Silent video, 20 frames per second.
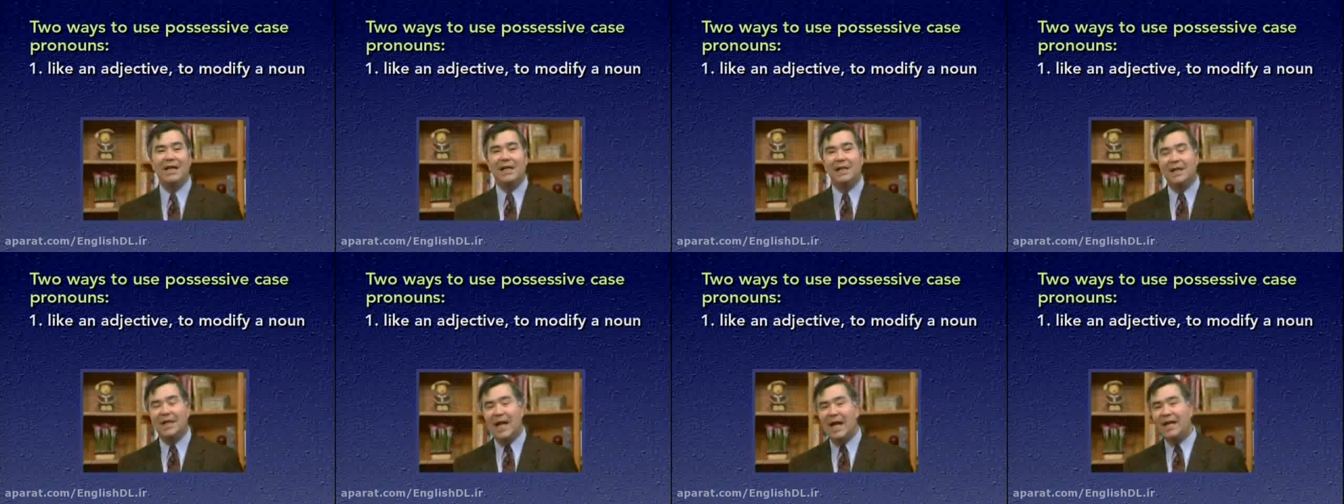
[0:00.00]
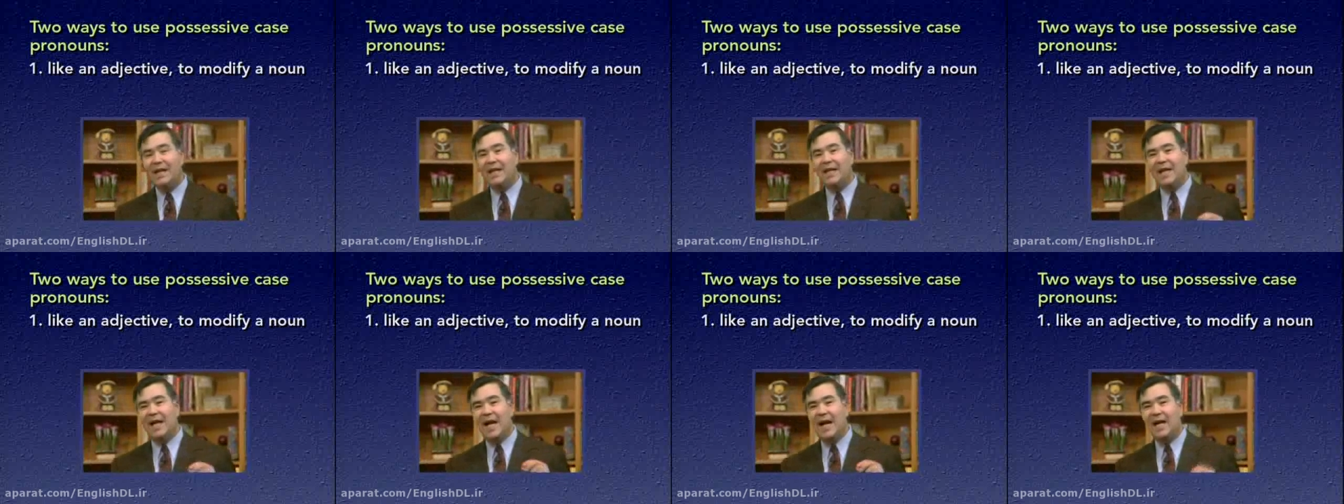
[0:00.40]
like
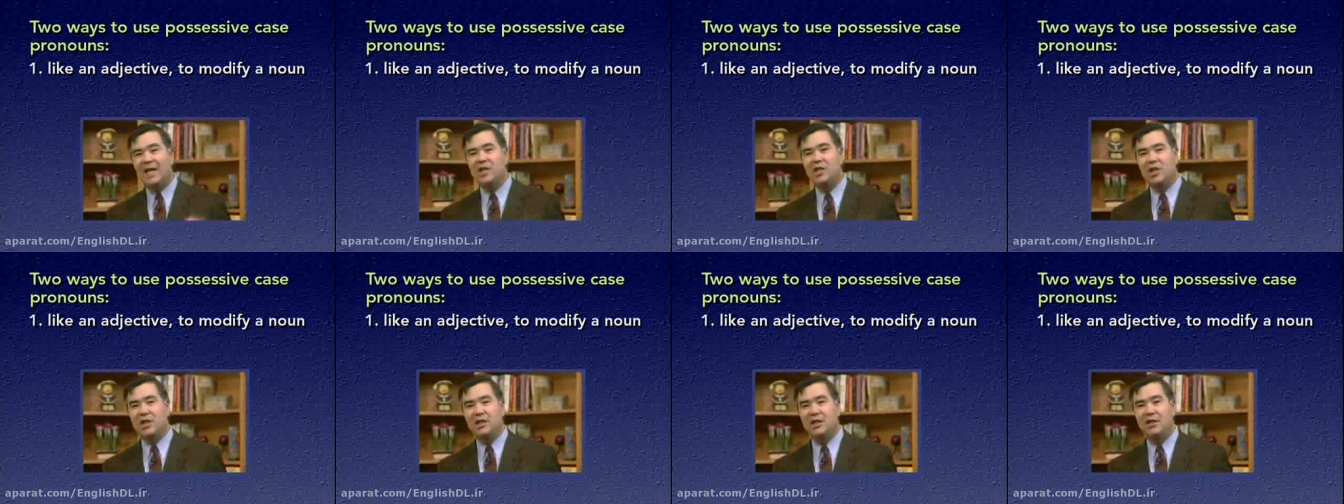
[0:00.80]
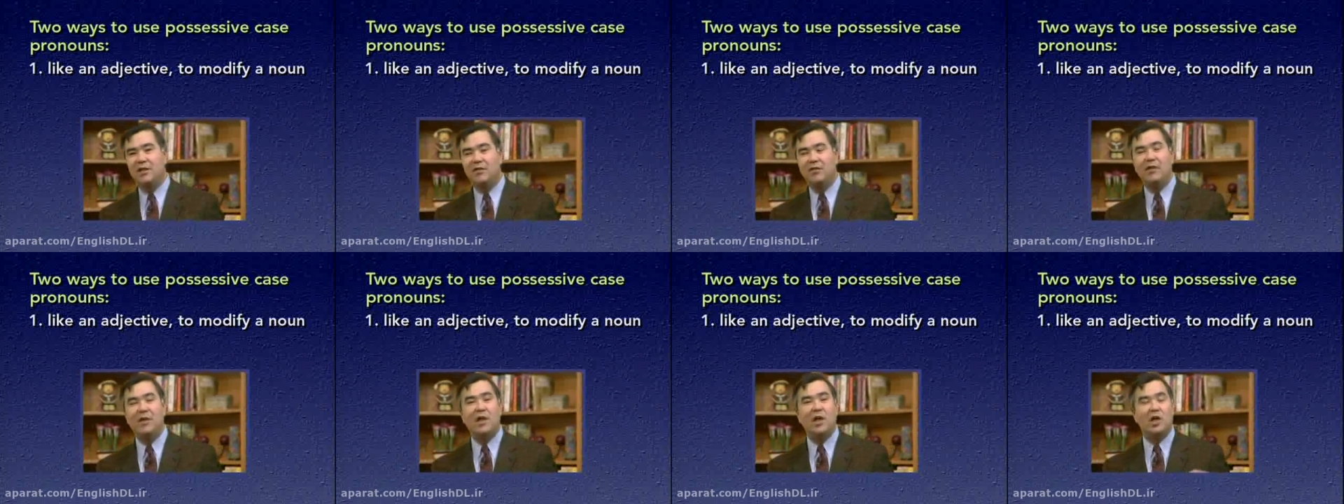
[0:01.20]
an
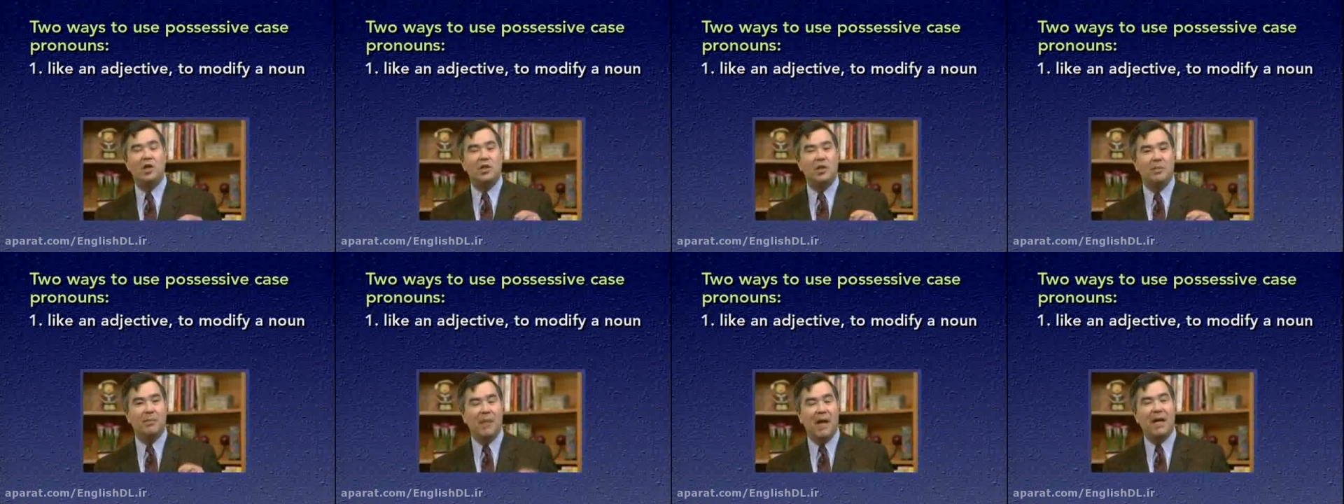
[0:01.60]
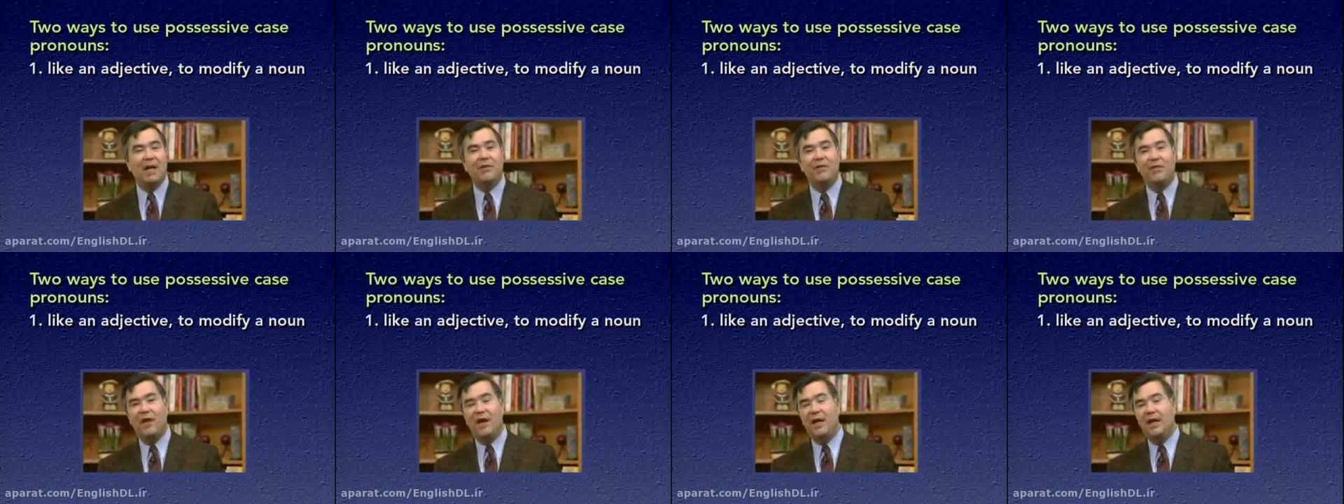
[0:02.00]
adjective to
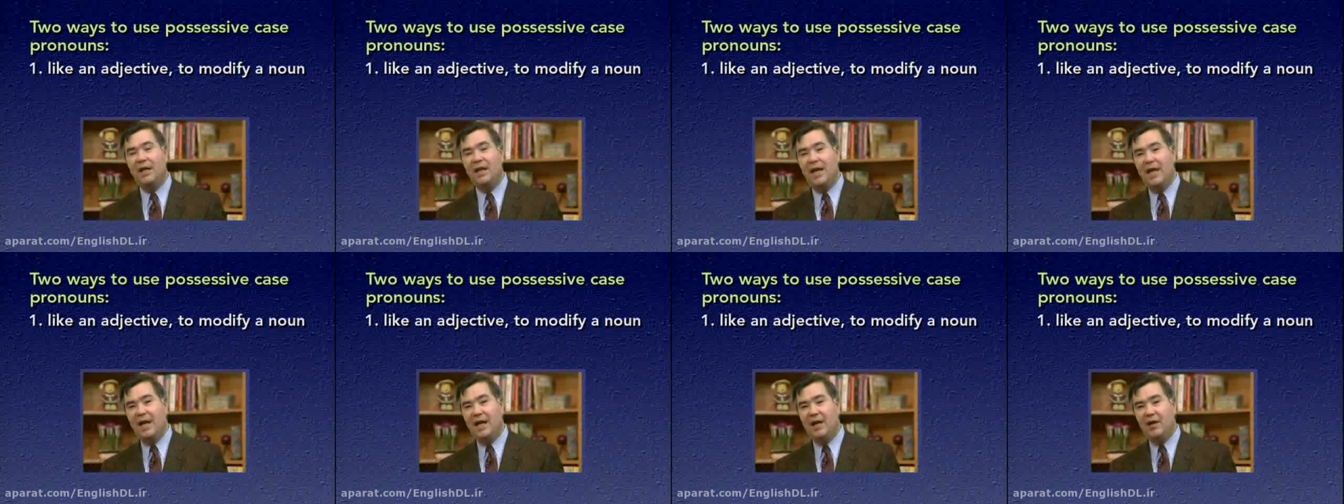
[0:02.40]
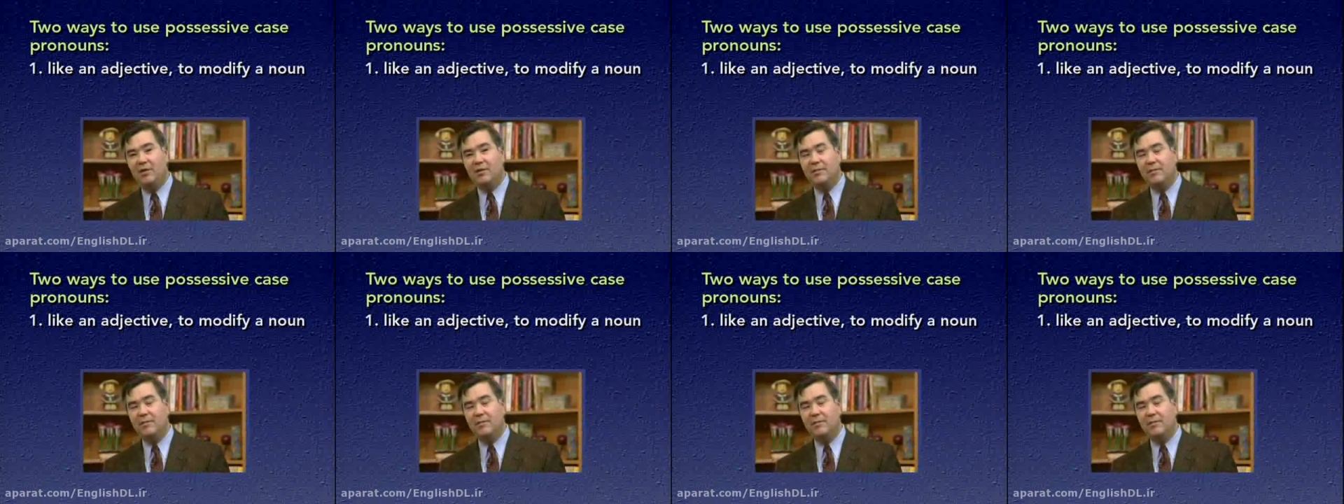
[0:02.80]
modify a noun.